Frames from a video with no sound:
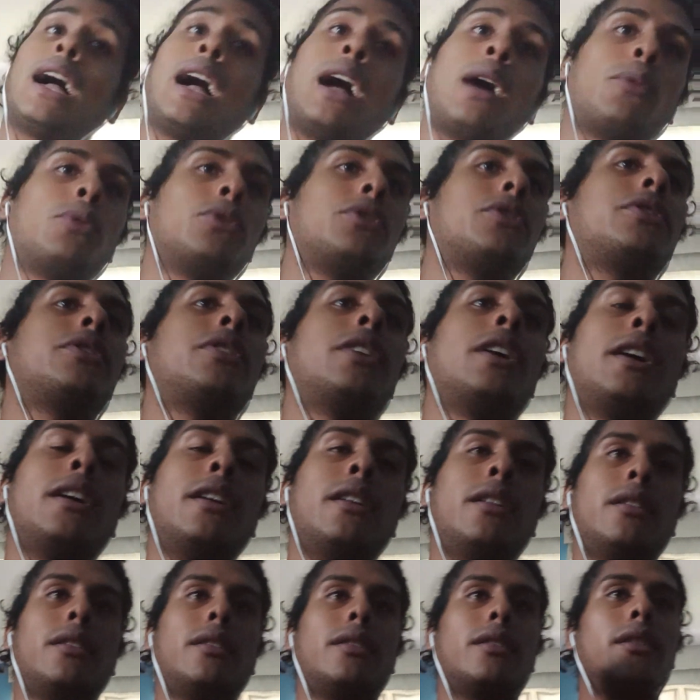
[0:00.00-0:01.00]
I would
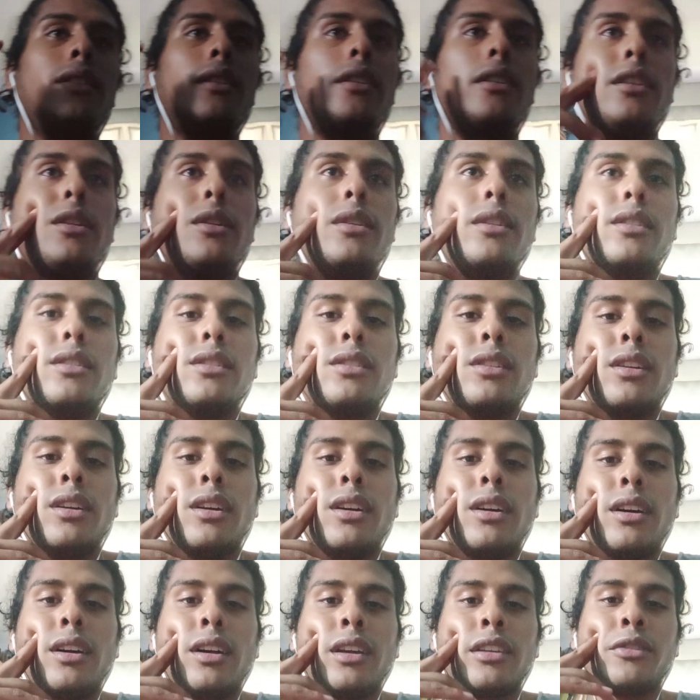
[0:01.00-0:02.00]
say,
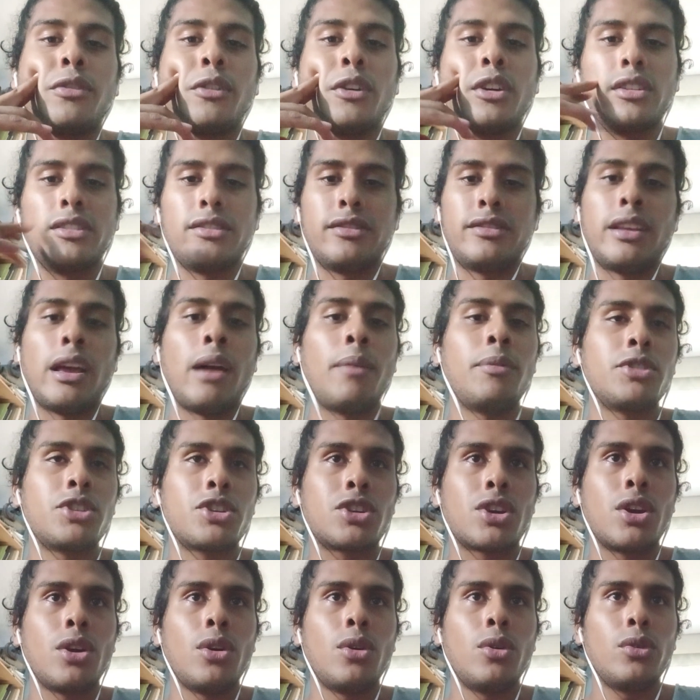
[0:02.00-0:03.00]
as far as
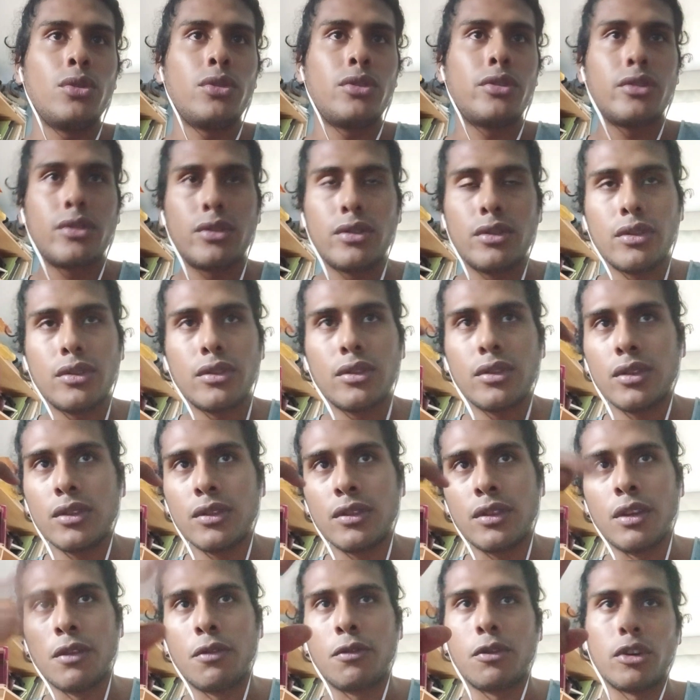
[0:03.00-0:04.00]
damage goes,
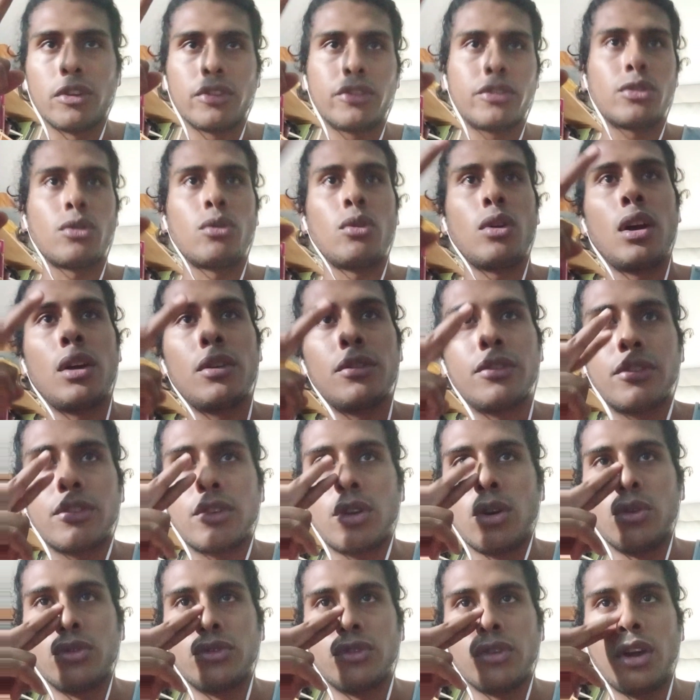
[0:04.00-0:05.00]
the first rounds
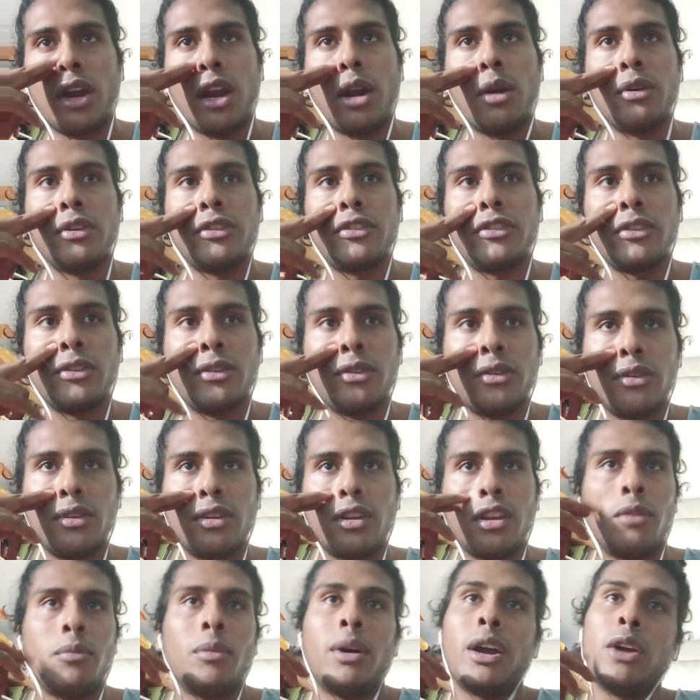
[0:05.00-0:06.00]
go to Harrison,
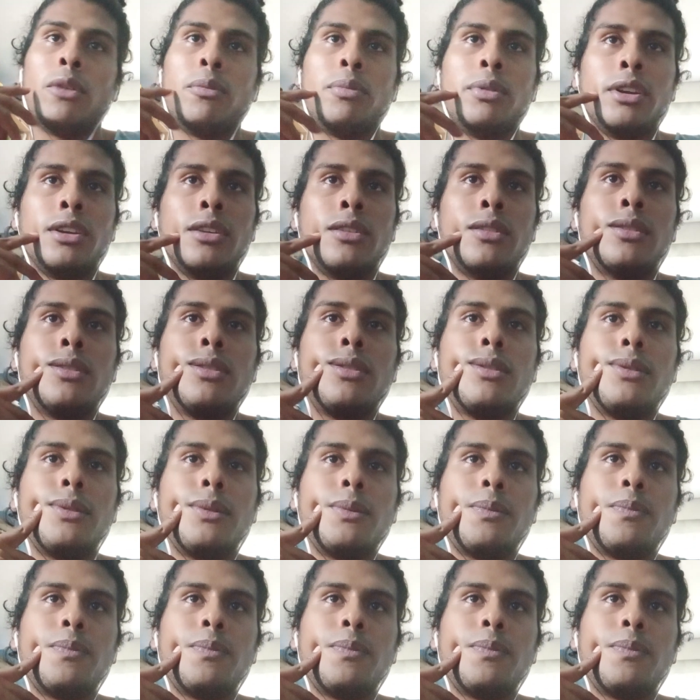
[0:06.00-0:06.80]
in my opinion.